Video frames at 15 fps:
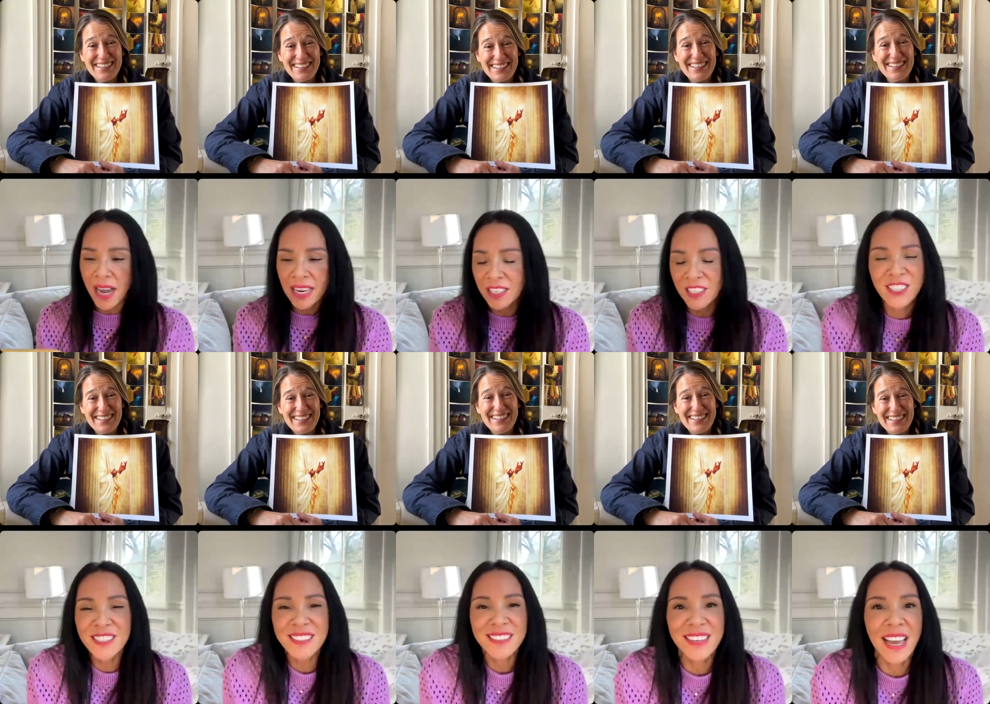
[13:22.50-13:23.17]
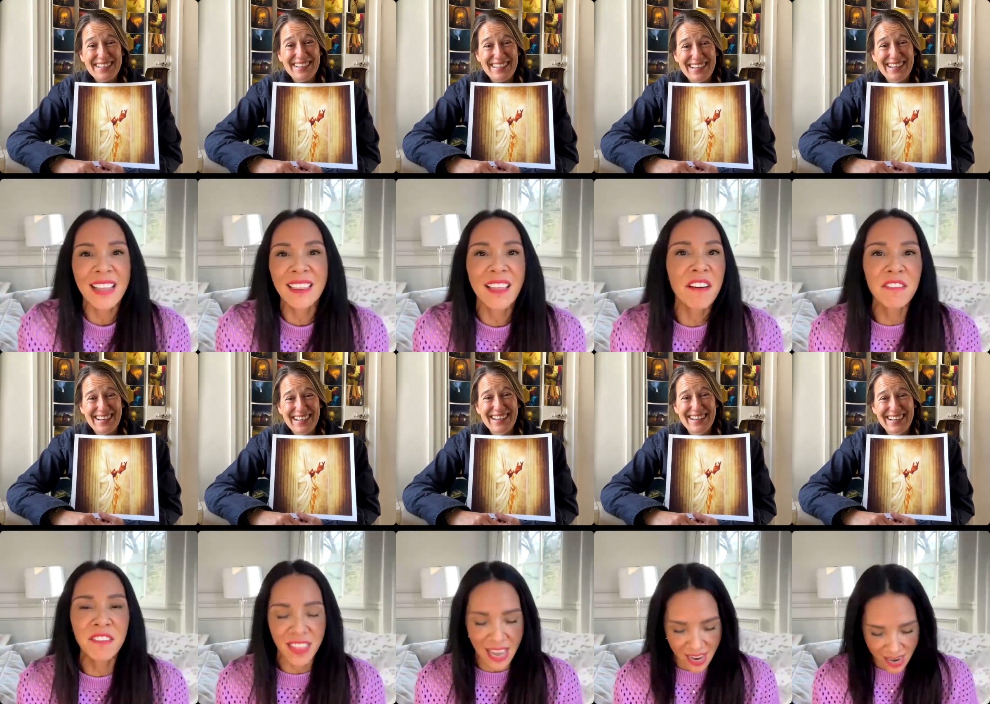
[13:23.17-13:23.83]
Speaker 1: i just i
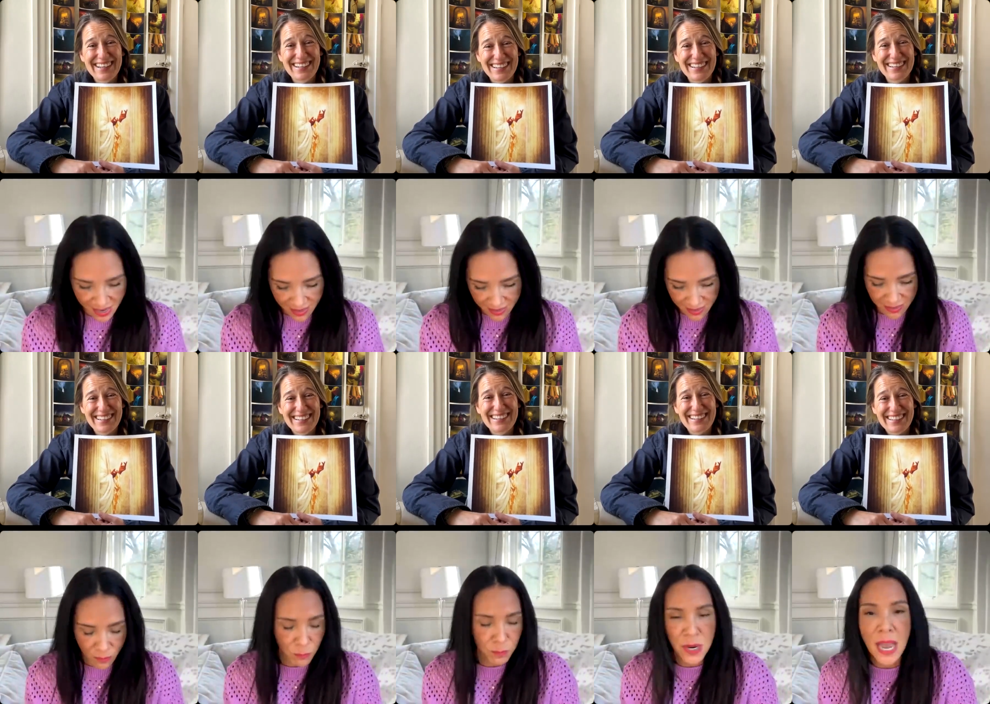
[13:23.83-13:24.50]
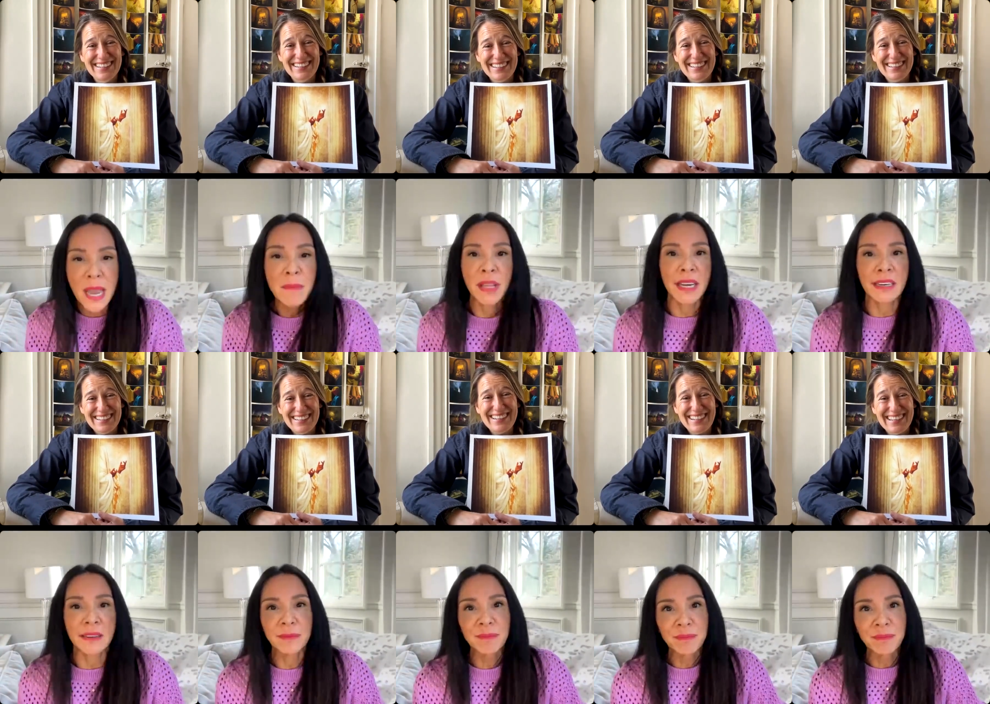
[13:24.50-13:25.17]
loved that
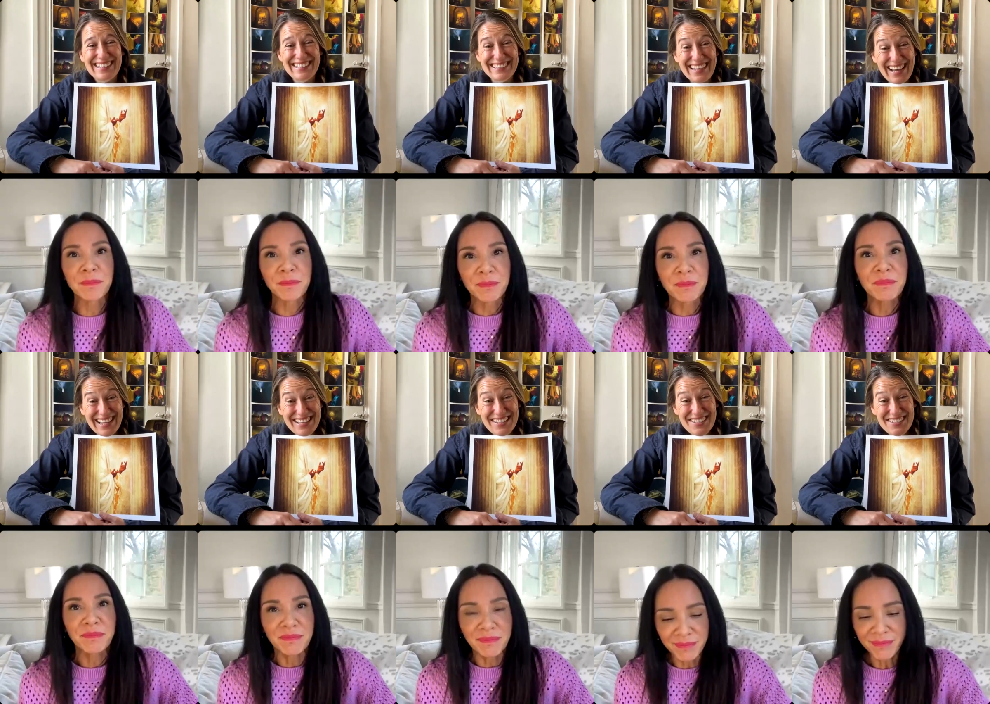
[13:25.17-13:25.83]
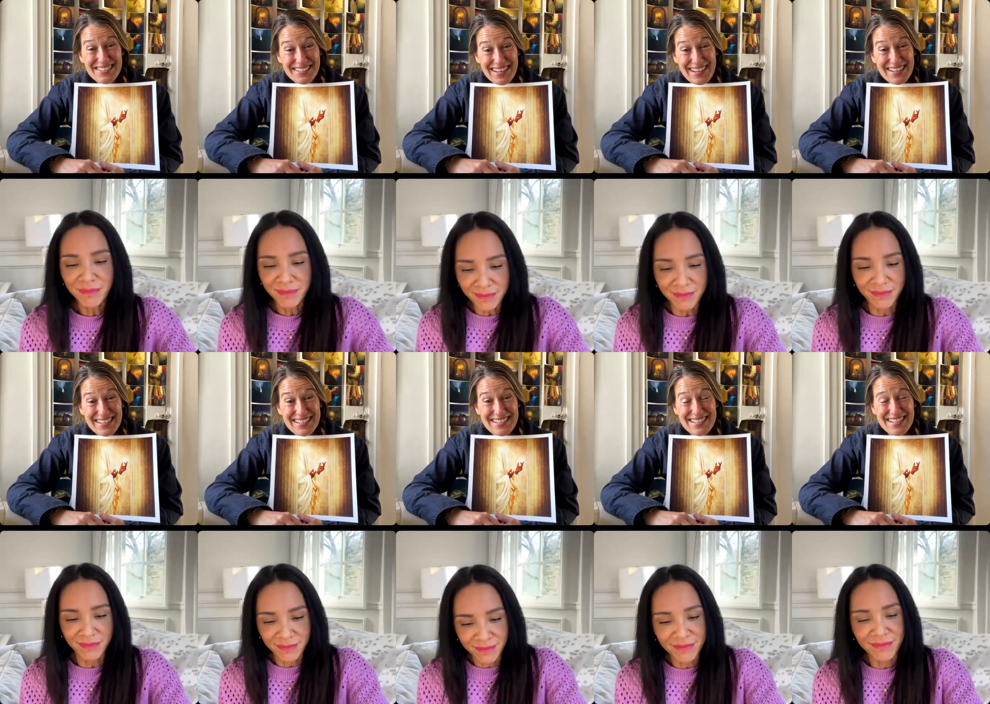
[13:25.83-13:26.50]
timeline
Speaker 2: yes
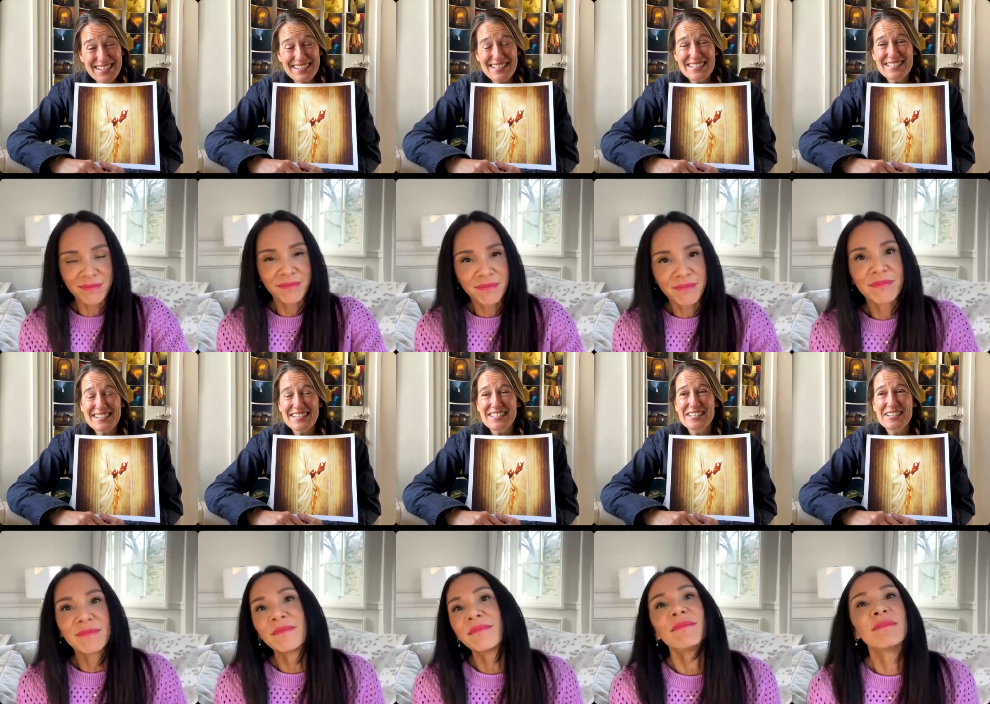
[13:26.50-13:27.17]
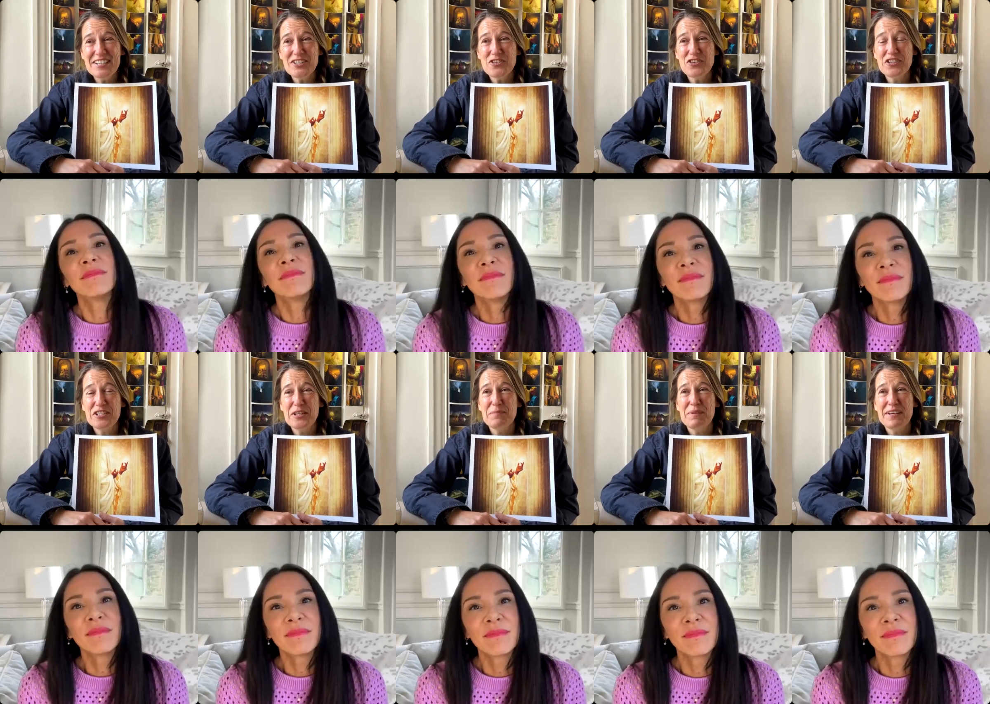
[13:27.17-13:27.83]
yes and it's it's
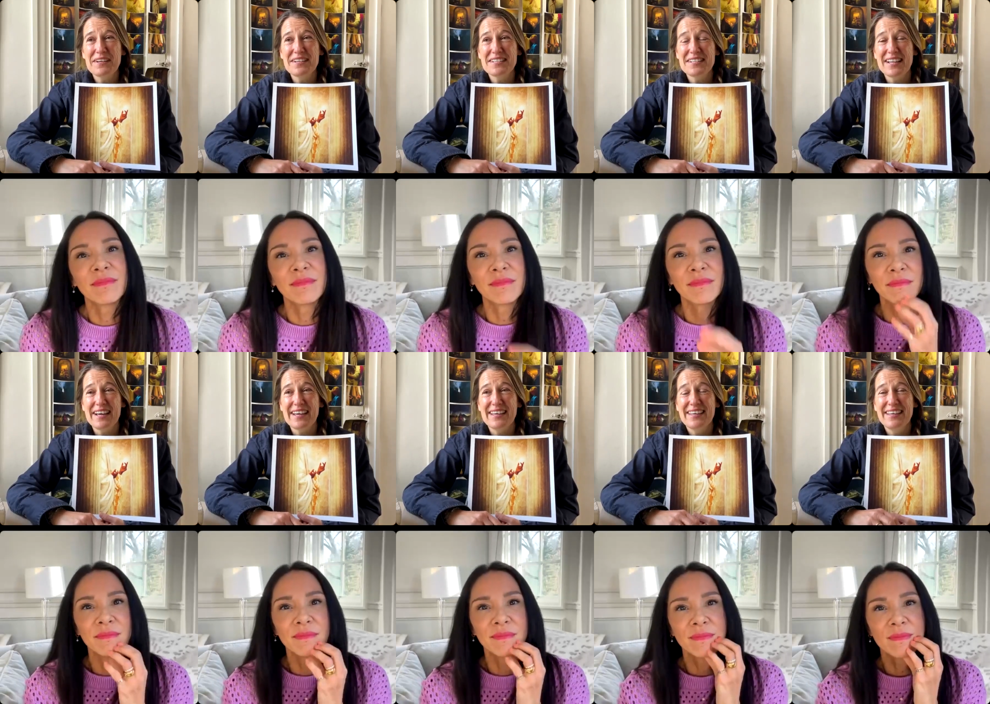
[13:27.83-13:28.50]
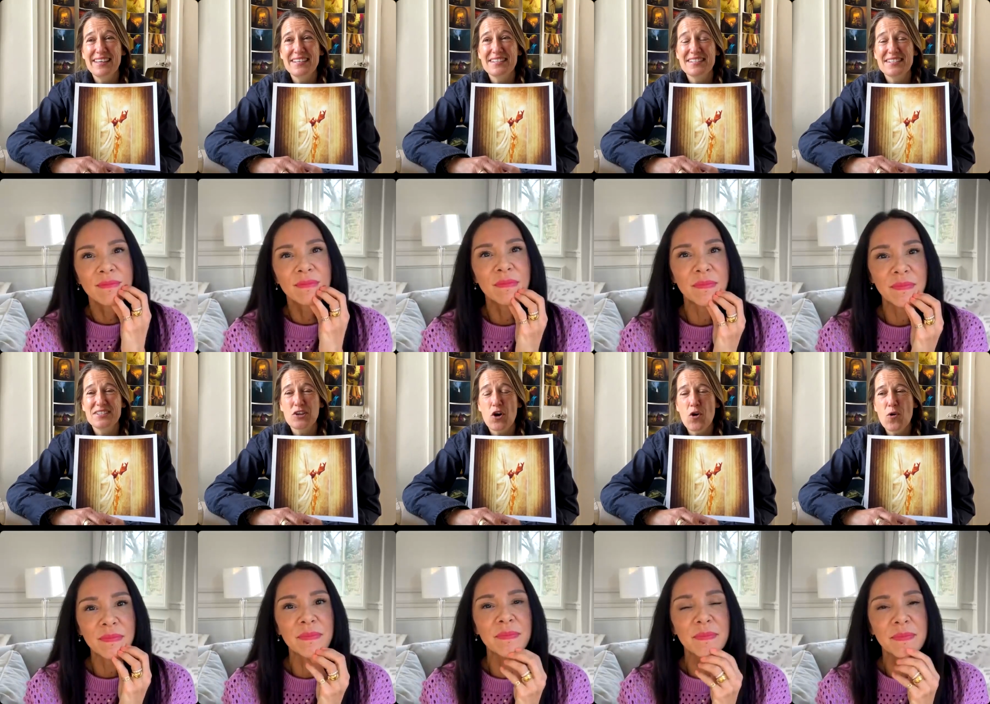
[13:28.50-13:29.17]
interesting because like he's
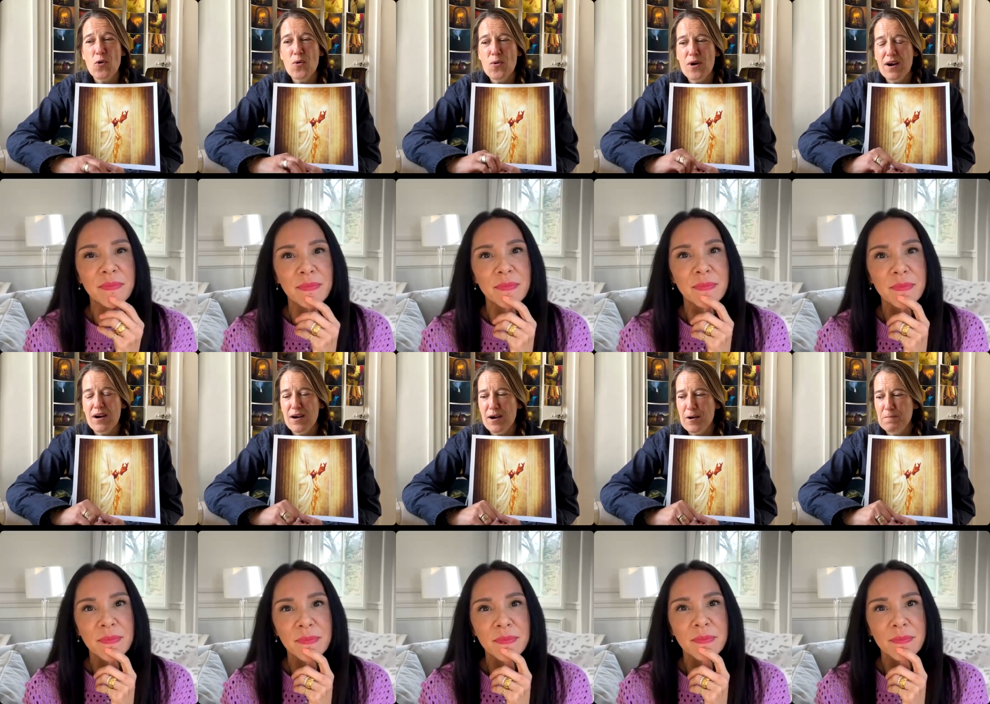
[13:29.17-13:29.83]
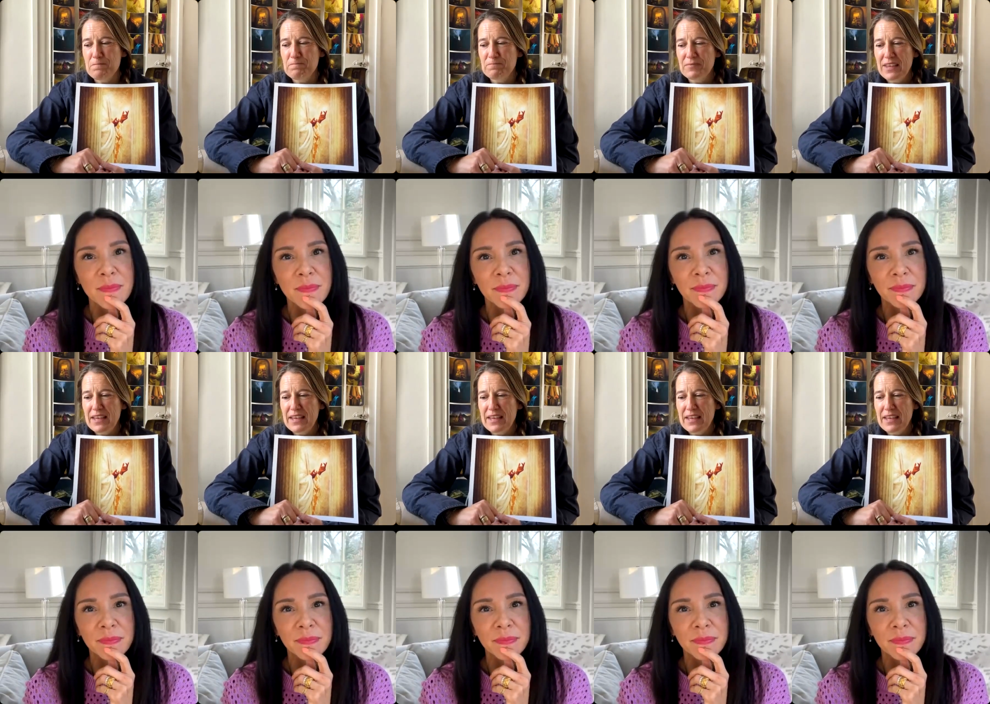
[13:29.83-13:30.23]
so um